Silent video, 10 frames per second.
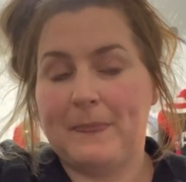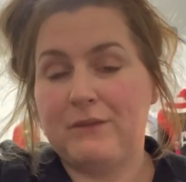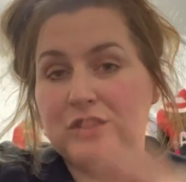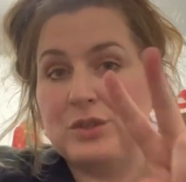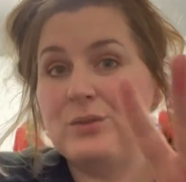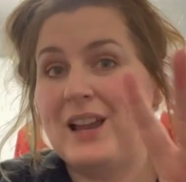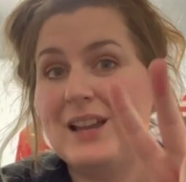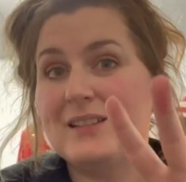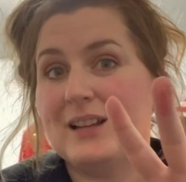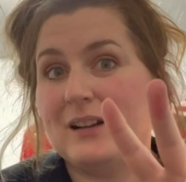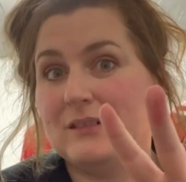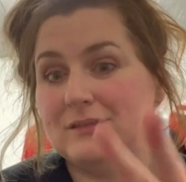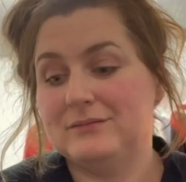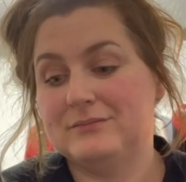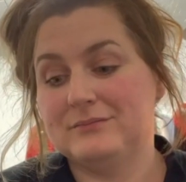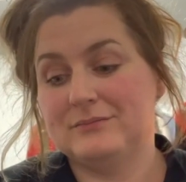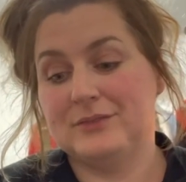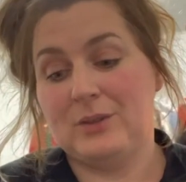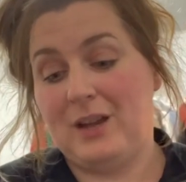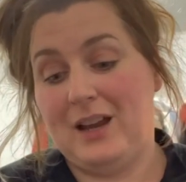For 2 days now.
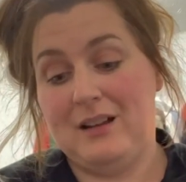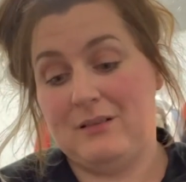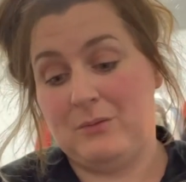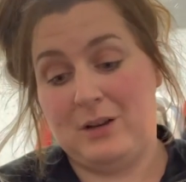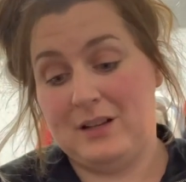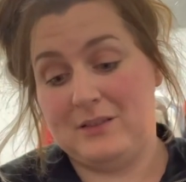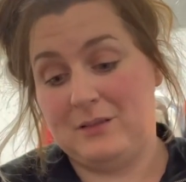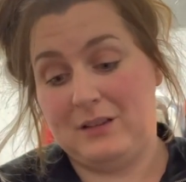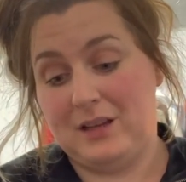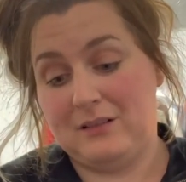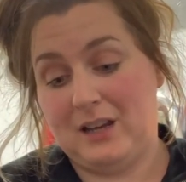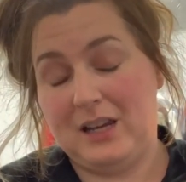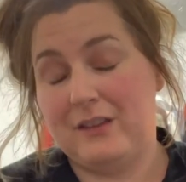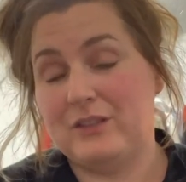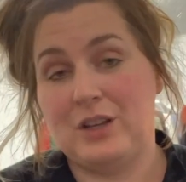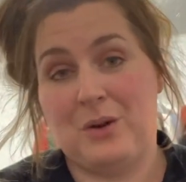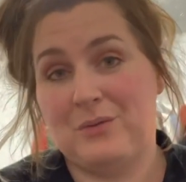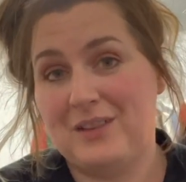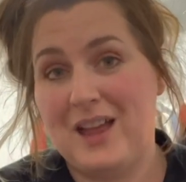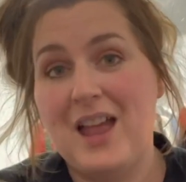So I don't know why it's doing that. I
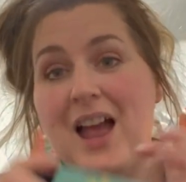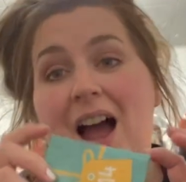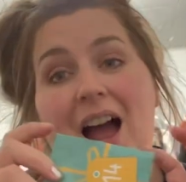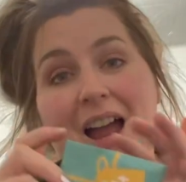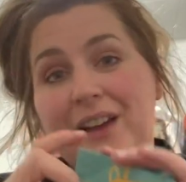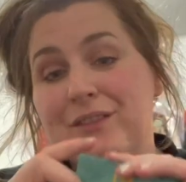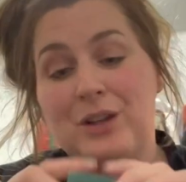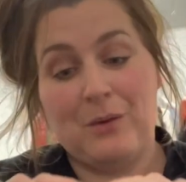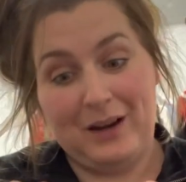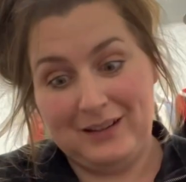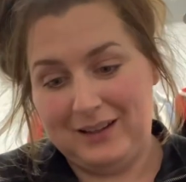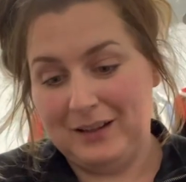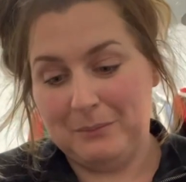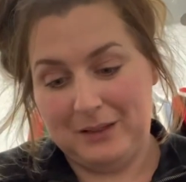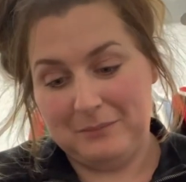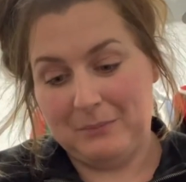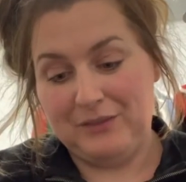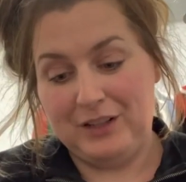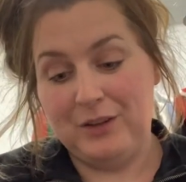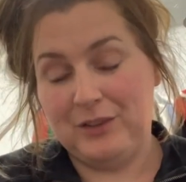have no idea, but my
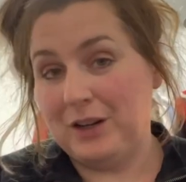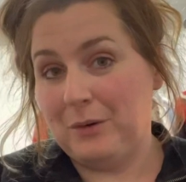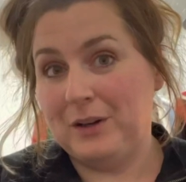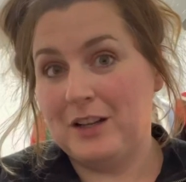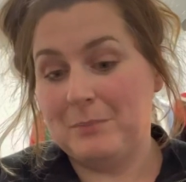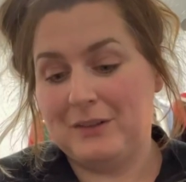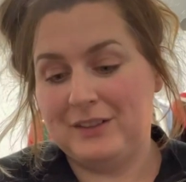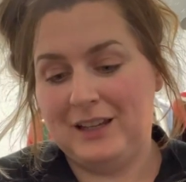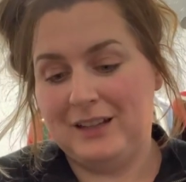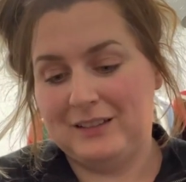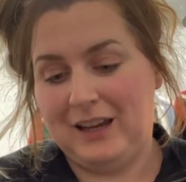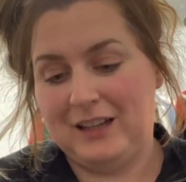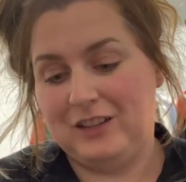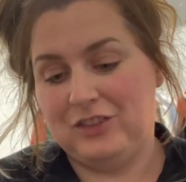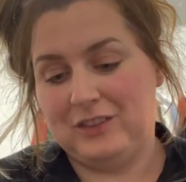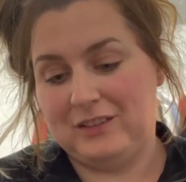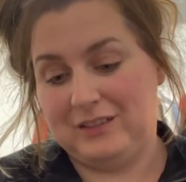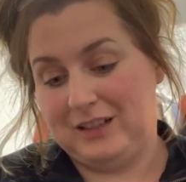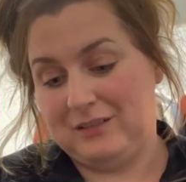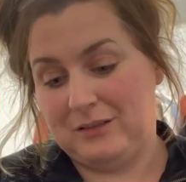videos are going up every day at 10. It's just,
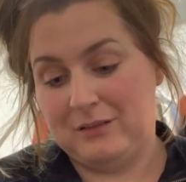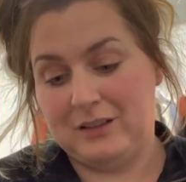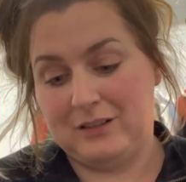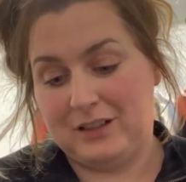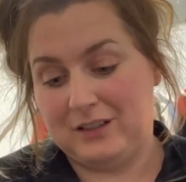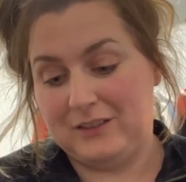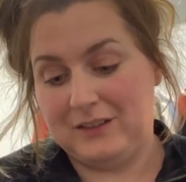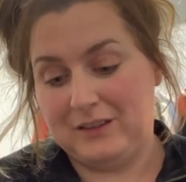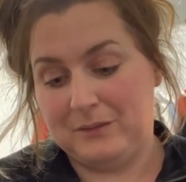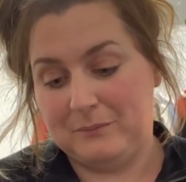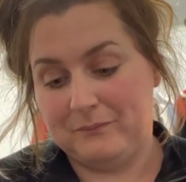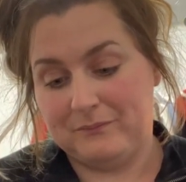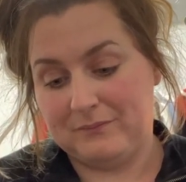I don't know whether or not you see them.